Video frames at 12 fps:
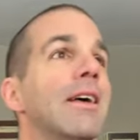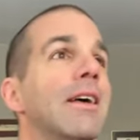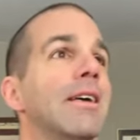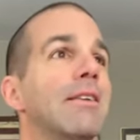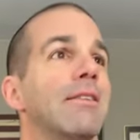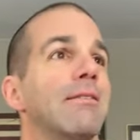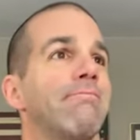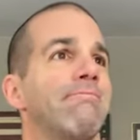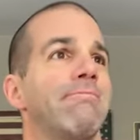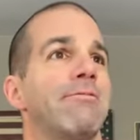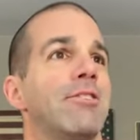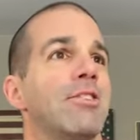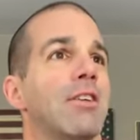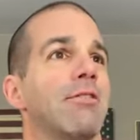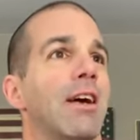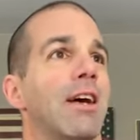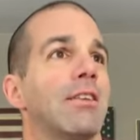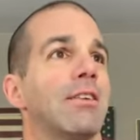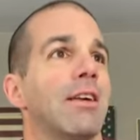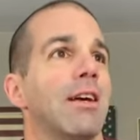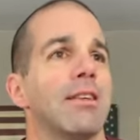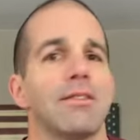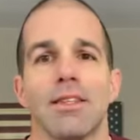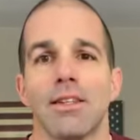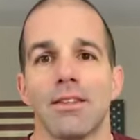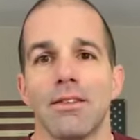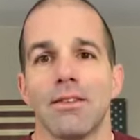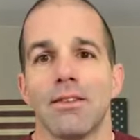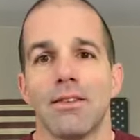and Jeff Adler has, like,